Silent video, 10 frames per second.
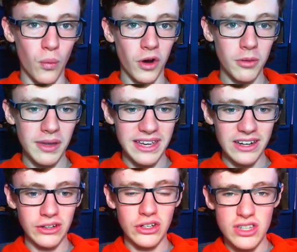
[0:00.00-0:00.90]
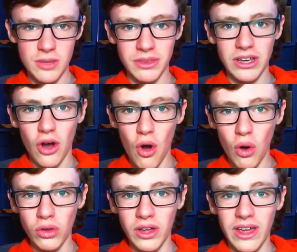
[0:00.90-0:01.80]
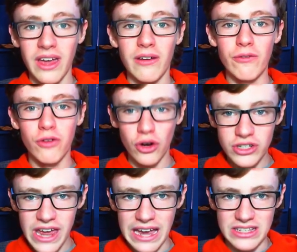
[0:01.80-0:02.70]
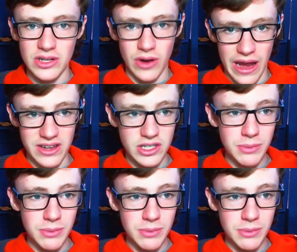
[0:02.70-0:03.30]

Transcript: we're going to be getting into something called vertex arrays.